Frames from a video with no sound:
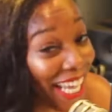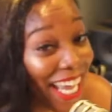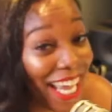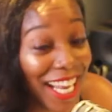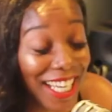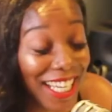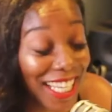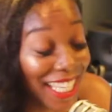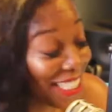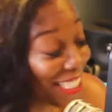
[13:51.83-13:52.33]

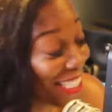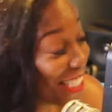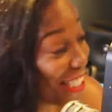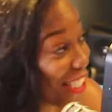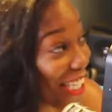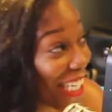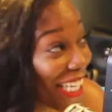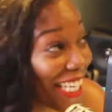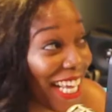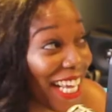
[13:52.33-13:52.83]
head. It's the
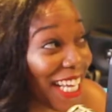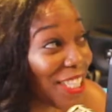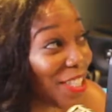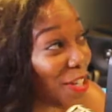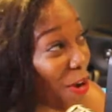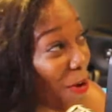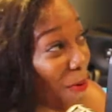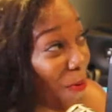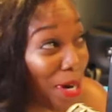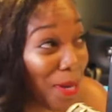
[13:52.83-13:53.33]
chicken head.
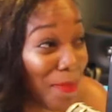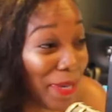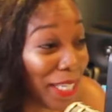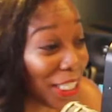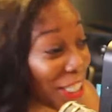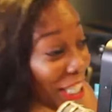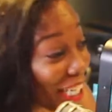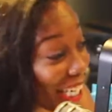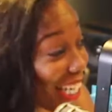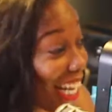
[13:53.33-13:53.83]
You don't want to be
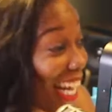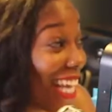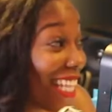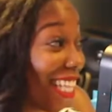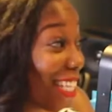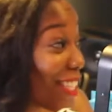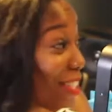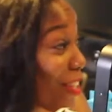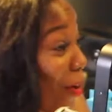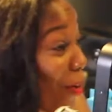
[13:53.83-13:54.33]
a chicken
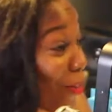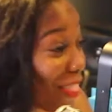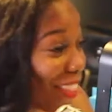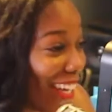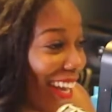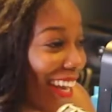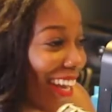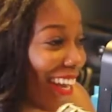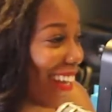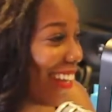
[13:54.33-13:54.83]
head. That's the whole
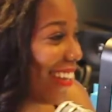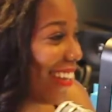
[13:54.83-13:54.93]
thing.